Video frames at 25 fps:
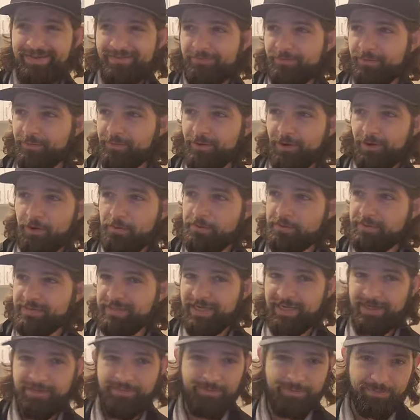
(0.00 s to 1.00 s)
From all the
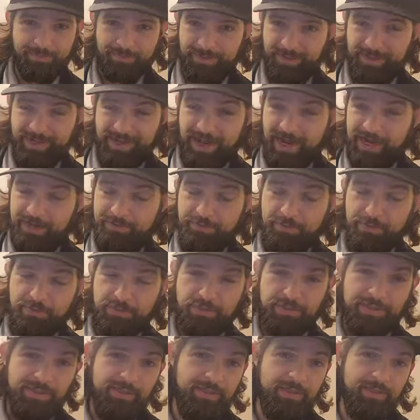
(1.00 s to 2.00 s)
times that I've
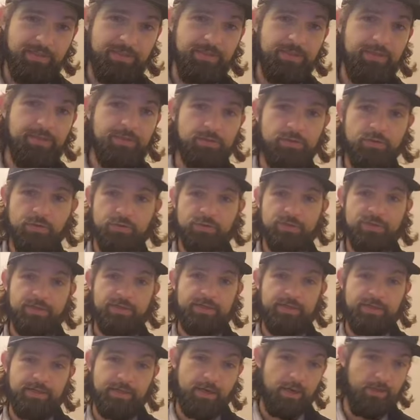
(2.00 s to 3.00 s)
seen, usually
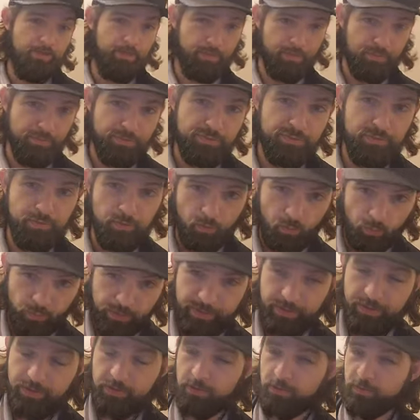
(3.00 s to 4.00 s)
the uppers
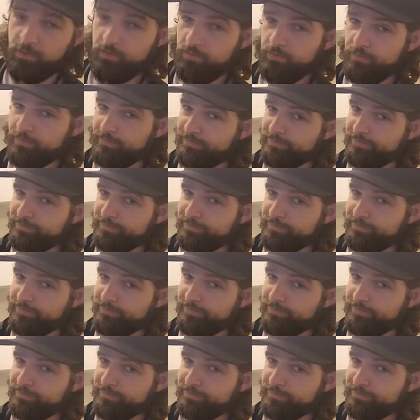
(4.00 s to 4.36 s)
will